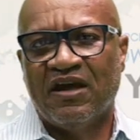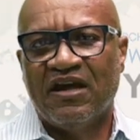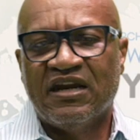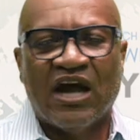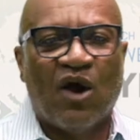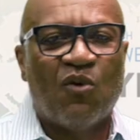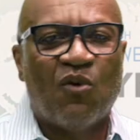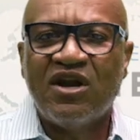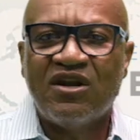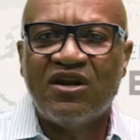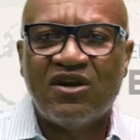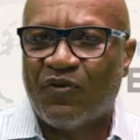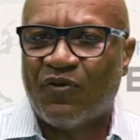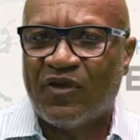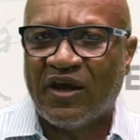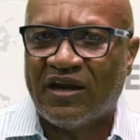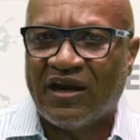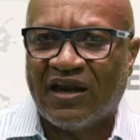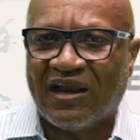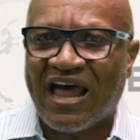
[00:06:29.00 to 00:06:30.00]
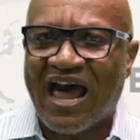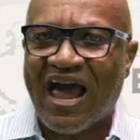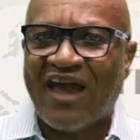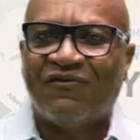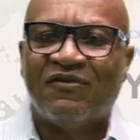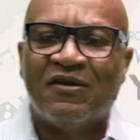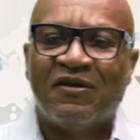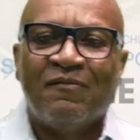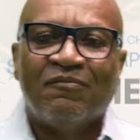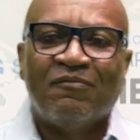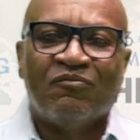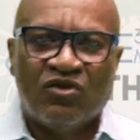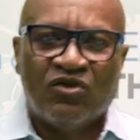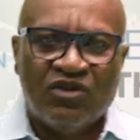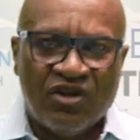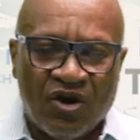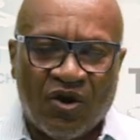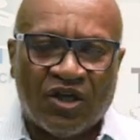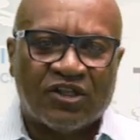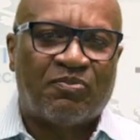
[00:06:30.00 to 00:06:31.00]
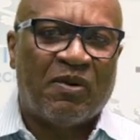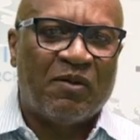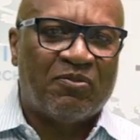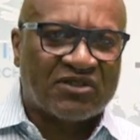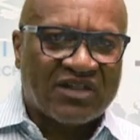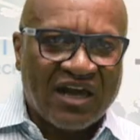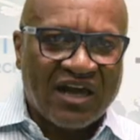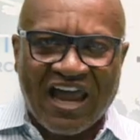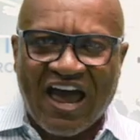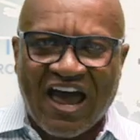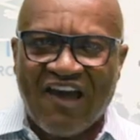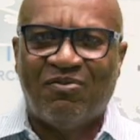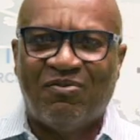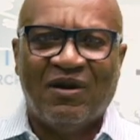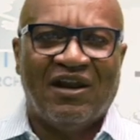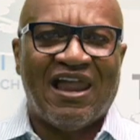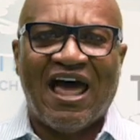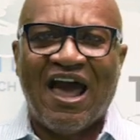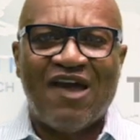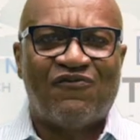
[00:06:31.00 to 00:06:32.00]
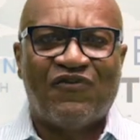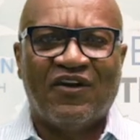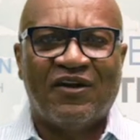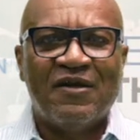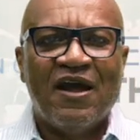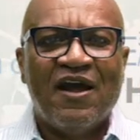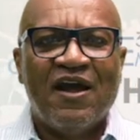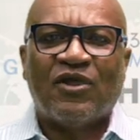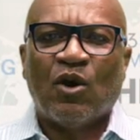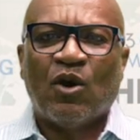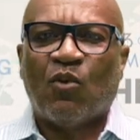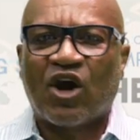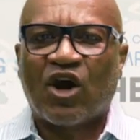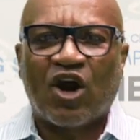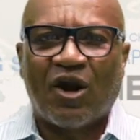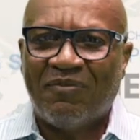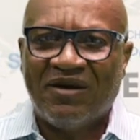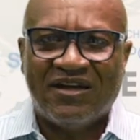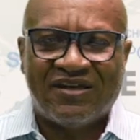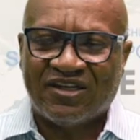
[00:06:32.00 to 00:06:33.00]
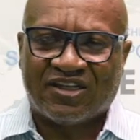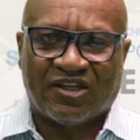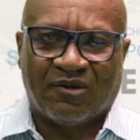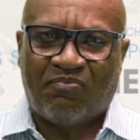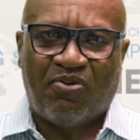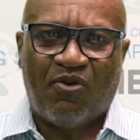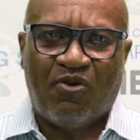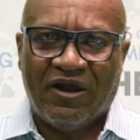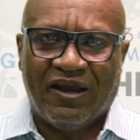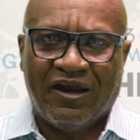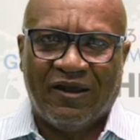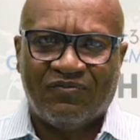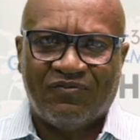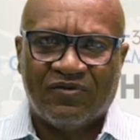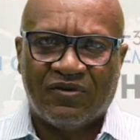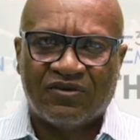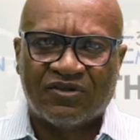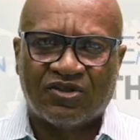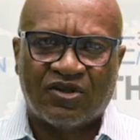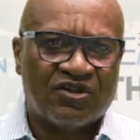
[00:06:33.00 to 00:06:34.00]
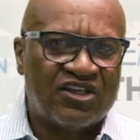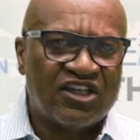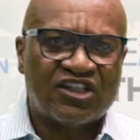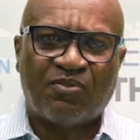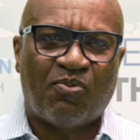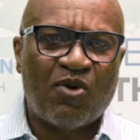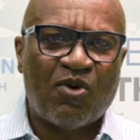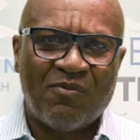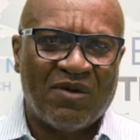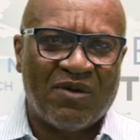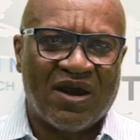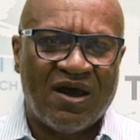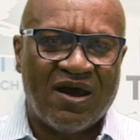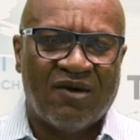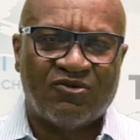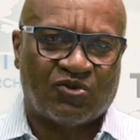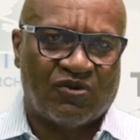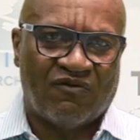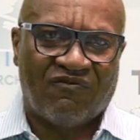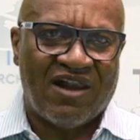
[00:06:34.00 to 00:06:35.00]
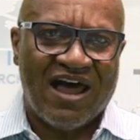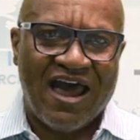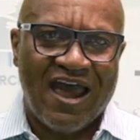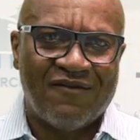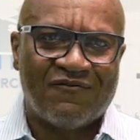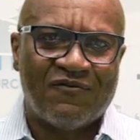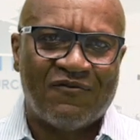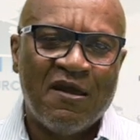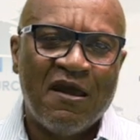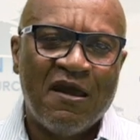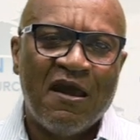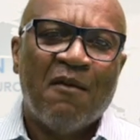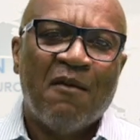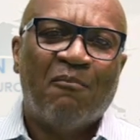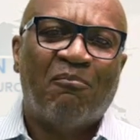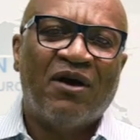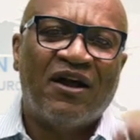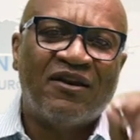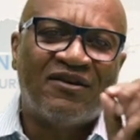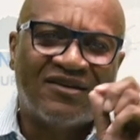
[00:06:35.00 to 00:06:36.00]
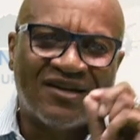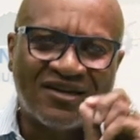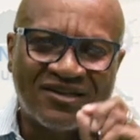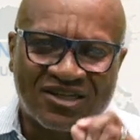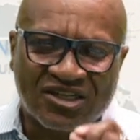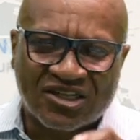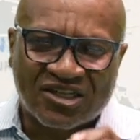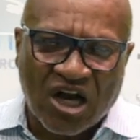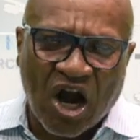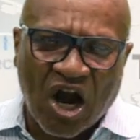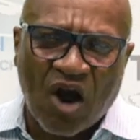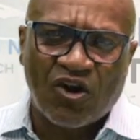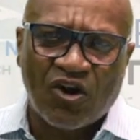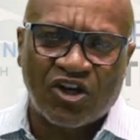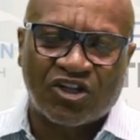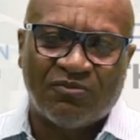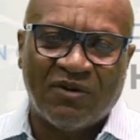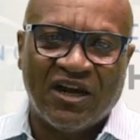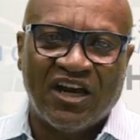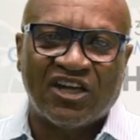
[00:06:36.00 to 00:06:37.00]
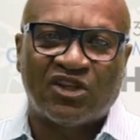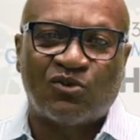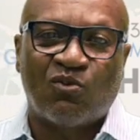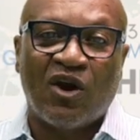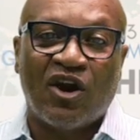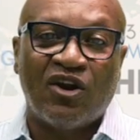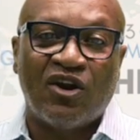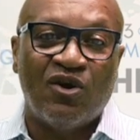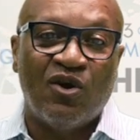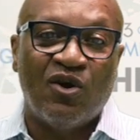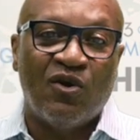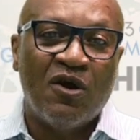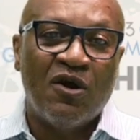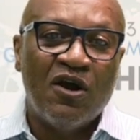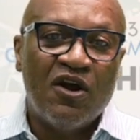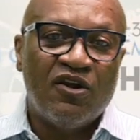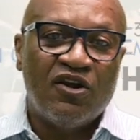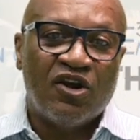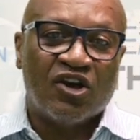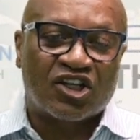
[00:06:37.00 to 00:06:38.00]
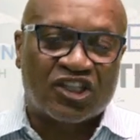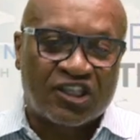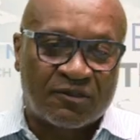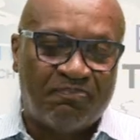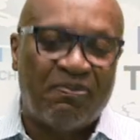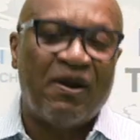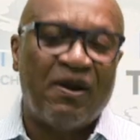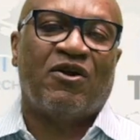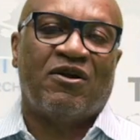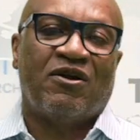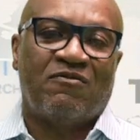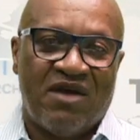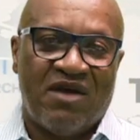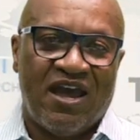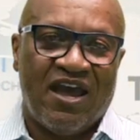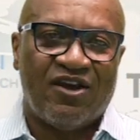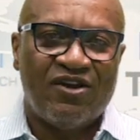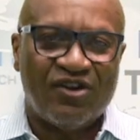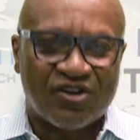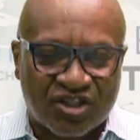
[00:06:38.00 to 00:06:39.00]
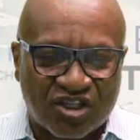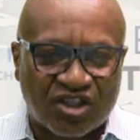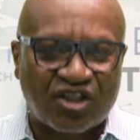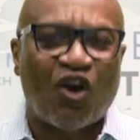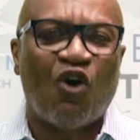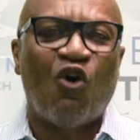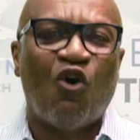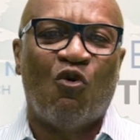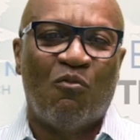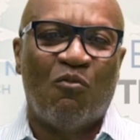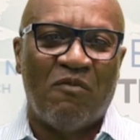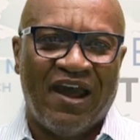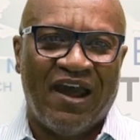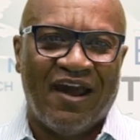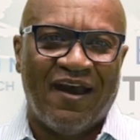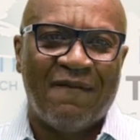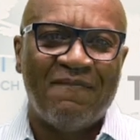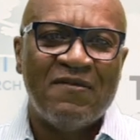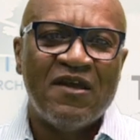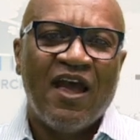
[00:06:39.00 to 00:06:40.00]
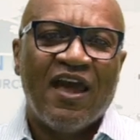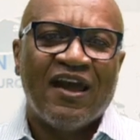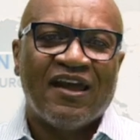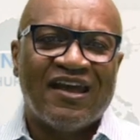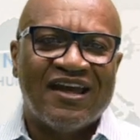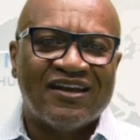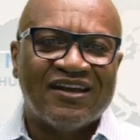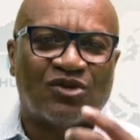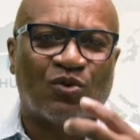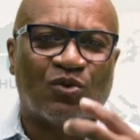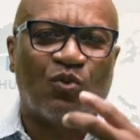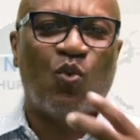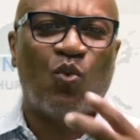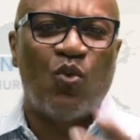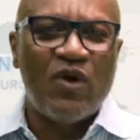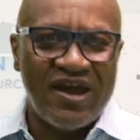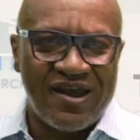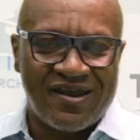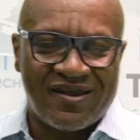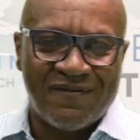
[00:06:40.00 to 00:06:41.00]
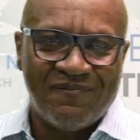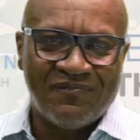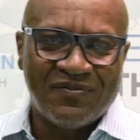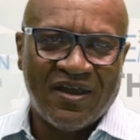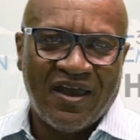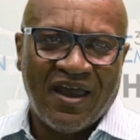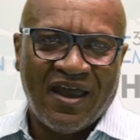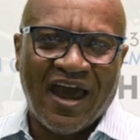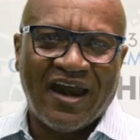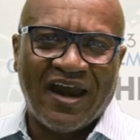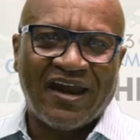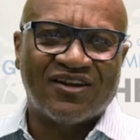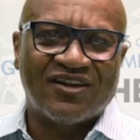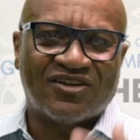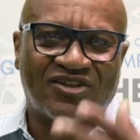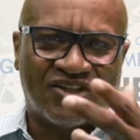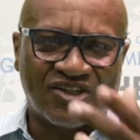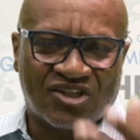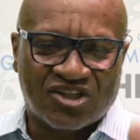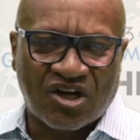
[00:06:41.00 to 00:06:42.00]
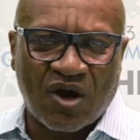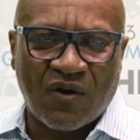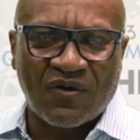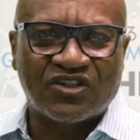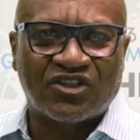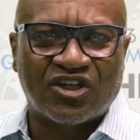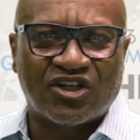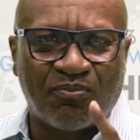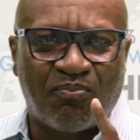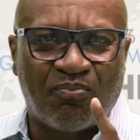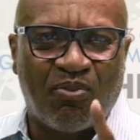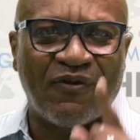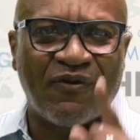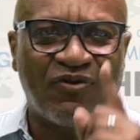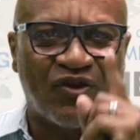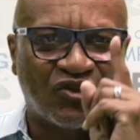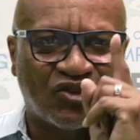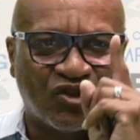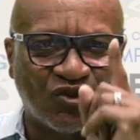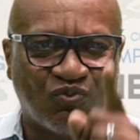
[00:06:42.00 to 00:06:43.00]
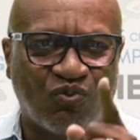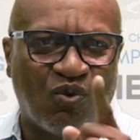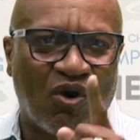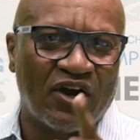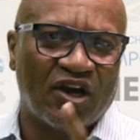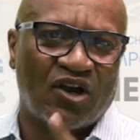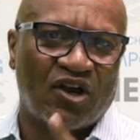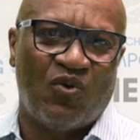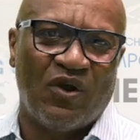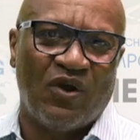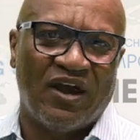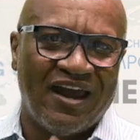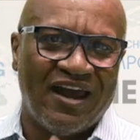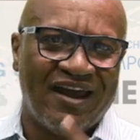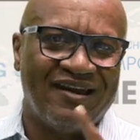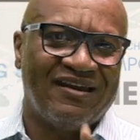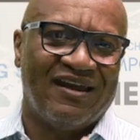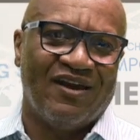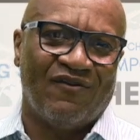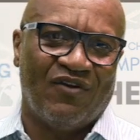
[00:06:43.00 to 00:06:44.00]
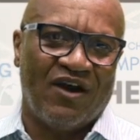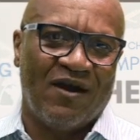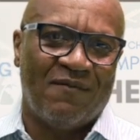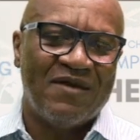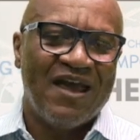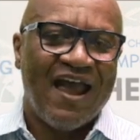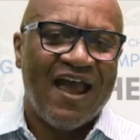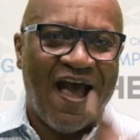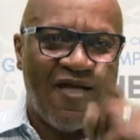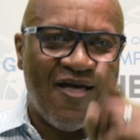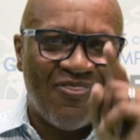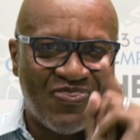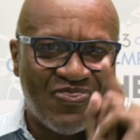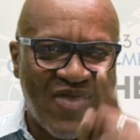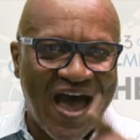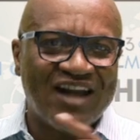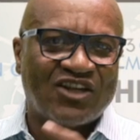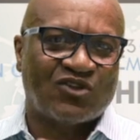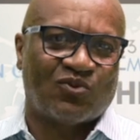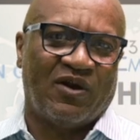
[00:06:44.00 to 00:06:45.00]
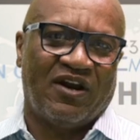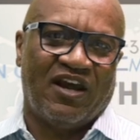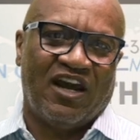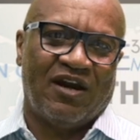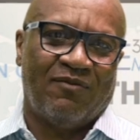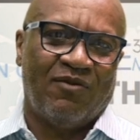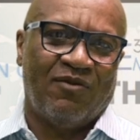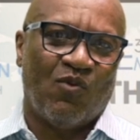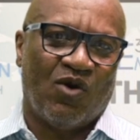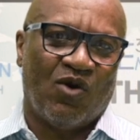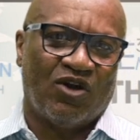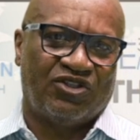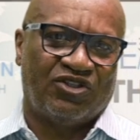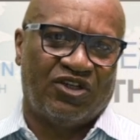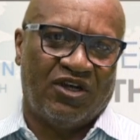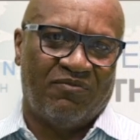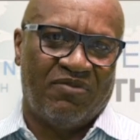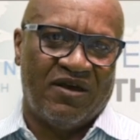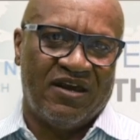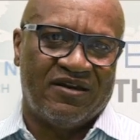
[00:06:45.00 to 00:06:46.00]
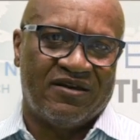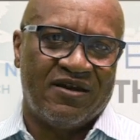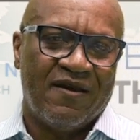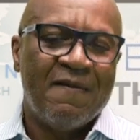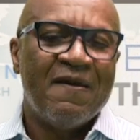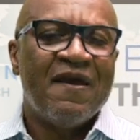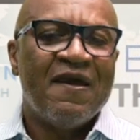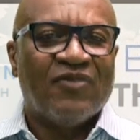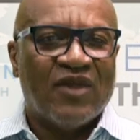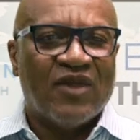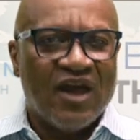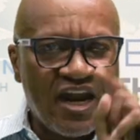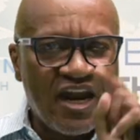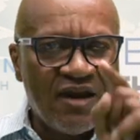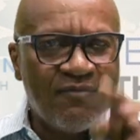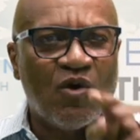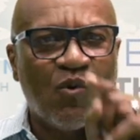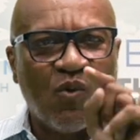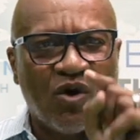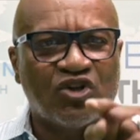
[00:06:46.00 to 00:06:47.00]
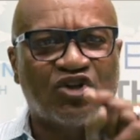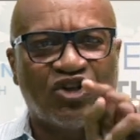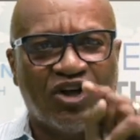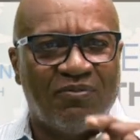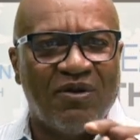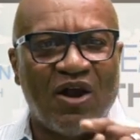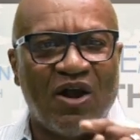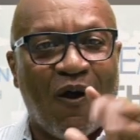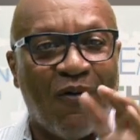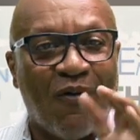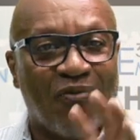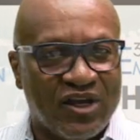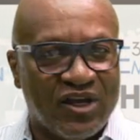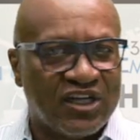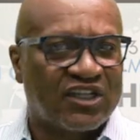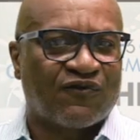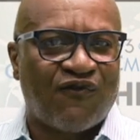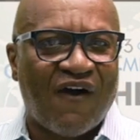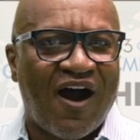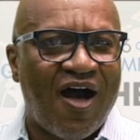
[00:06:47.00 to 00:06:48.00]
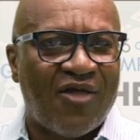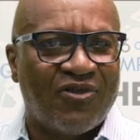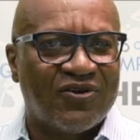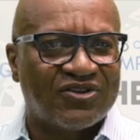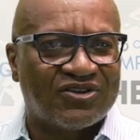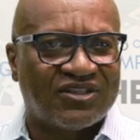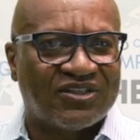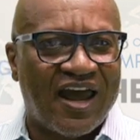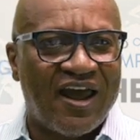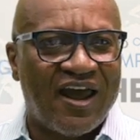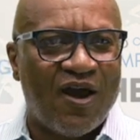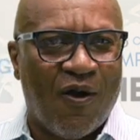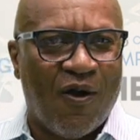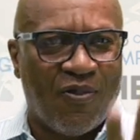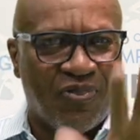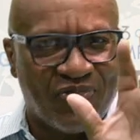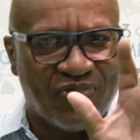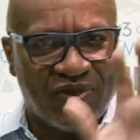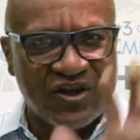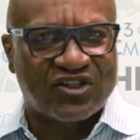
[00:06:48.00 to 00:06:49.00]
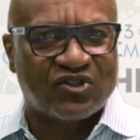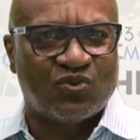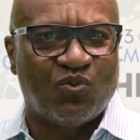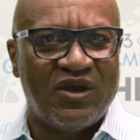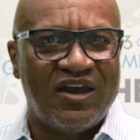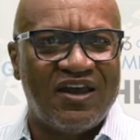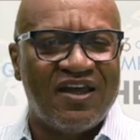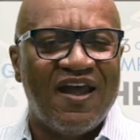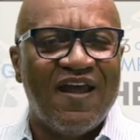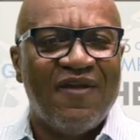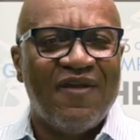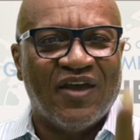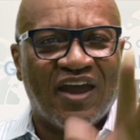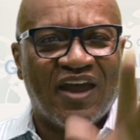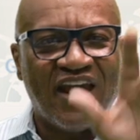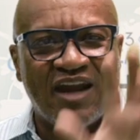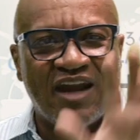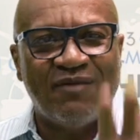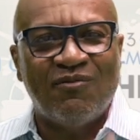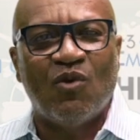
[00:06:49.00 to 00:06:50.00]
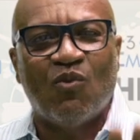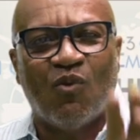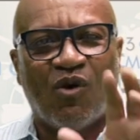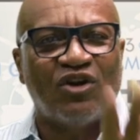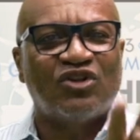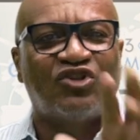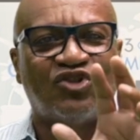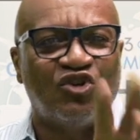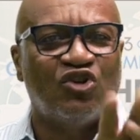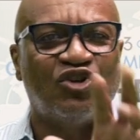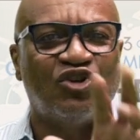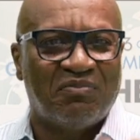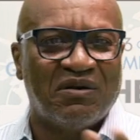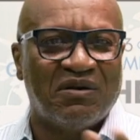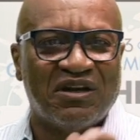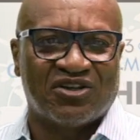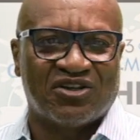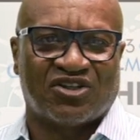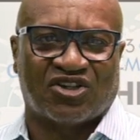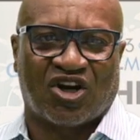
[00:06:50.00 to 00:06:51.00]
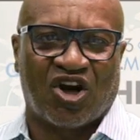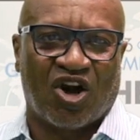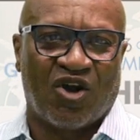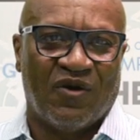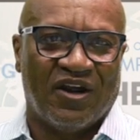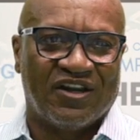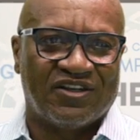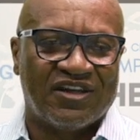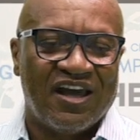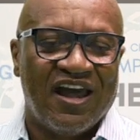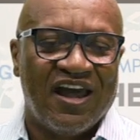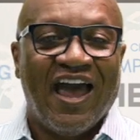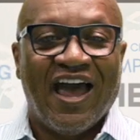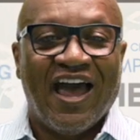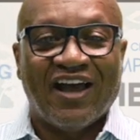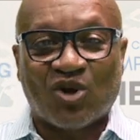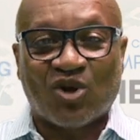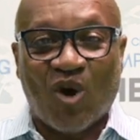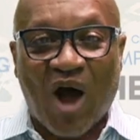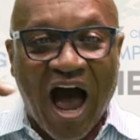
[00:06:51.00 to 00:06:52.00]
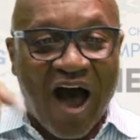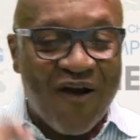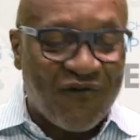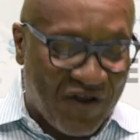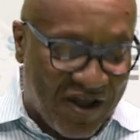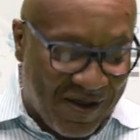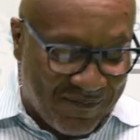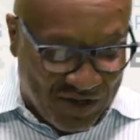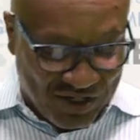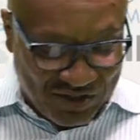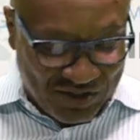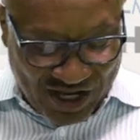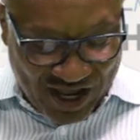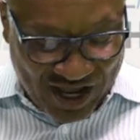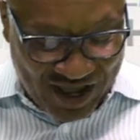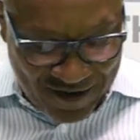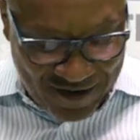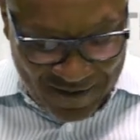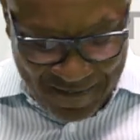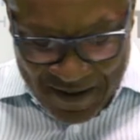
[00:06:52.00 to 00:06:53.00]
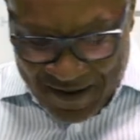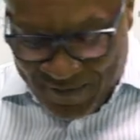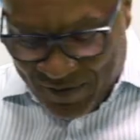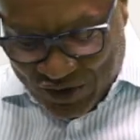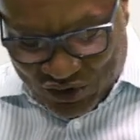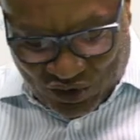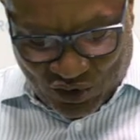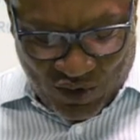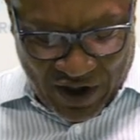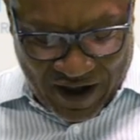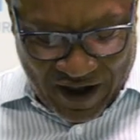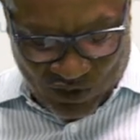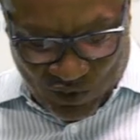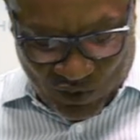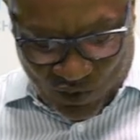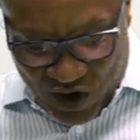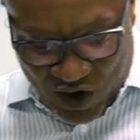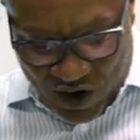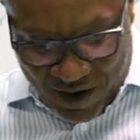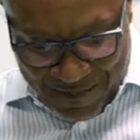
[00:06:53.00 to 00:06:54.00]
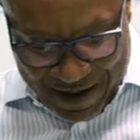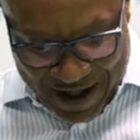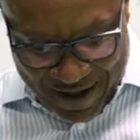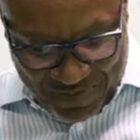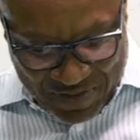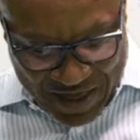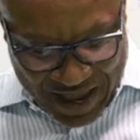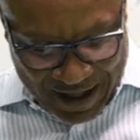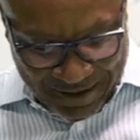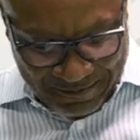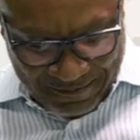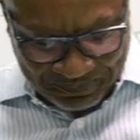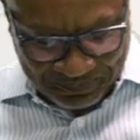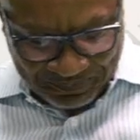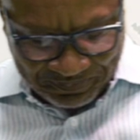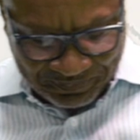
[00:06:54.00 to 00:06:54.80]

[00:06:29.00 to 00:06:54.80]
Now, we know that in life, you know, as people say, life be life, that we're going to be disappointed. So disappointment comes with life. But discouragement is where you, your spirit man, your soul man gets weak and gets discouraged to the point that you want to quit and give up. And that's where the enemy wants you to be. The enemy wants you to be on this Father's Day, on this week, the enemy wants you to be discouraged. And so I've come to tell you that you don't have to worry about that.